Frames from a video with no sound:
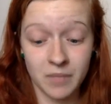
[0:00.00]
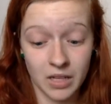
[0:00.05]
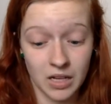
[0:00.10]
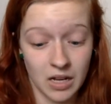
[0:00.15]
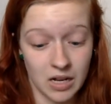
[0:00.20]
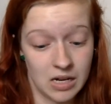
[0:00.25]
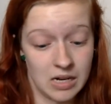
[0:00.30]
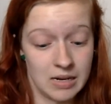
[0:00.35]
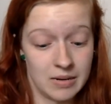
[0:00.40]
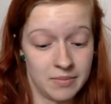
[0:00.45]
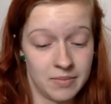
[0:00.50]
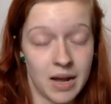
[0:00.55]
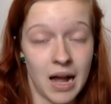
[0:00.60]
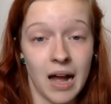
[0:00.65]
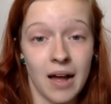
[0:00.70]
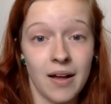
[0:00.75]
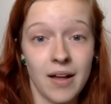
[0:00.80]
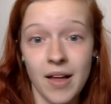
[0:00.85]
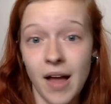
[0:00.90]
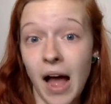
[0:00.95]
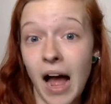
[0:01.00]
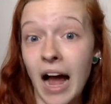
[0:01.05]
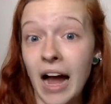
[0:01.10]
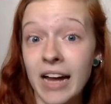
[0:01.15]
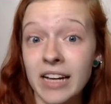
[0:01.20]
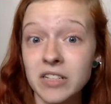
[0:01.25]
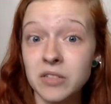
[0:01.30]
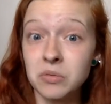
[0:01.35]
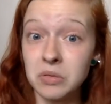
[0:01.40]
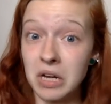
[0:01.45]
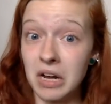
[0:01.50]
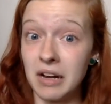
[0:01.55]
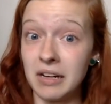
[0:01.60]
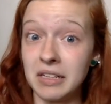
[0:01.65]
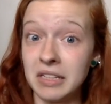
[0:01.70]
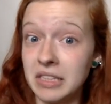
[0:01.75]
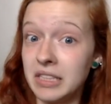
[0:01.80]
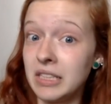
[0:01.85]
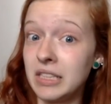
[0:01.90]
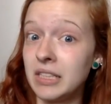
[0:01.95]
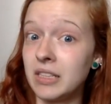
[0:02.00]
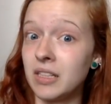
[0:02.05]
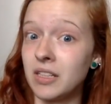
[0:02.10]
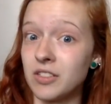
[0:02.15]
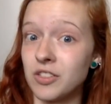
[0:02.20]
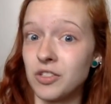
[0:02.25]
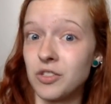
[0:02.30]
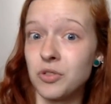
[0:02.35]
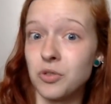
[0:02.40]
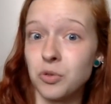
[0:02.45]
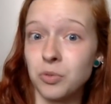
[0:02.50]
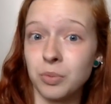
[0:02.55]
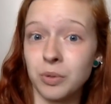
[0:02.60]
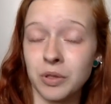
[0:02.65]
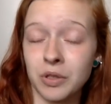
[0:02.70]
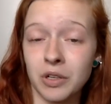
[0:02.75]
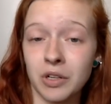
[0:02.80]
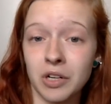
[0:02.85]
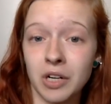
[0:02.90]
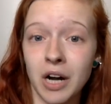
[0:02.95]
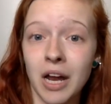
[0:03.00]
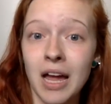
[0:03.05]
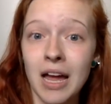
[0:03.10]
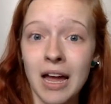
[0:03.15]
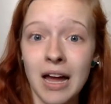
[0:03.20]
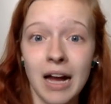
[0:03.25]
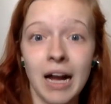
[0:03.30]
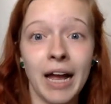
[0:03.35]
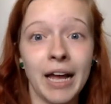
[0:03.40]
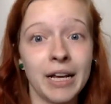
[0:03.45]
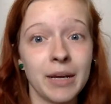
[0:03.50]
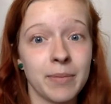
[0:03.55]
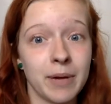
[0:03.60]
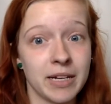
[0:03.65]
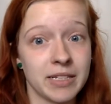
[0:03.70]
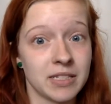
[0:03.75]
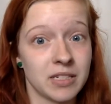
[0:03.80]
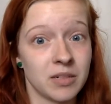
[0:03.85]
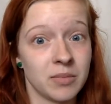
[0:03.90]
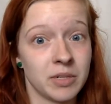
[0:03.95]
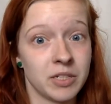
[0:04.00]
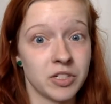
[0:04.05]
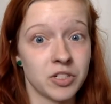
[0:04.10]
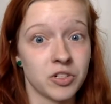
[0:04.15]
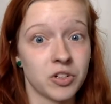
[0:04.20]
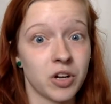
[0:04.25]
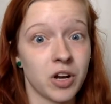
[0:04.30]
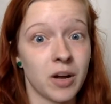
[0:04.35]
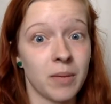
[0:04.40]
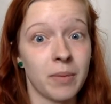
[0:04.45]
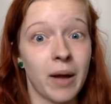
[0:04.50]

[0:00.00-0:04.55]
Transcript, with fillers: Um, I do not need a super high capacity menstrual cup.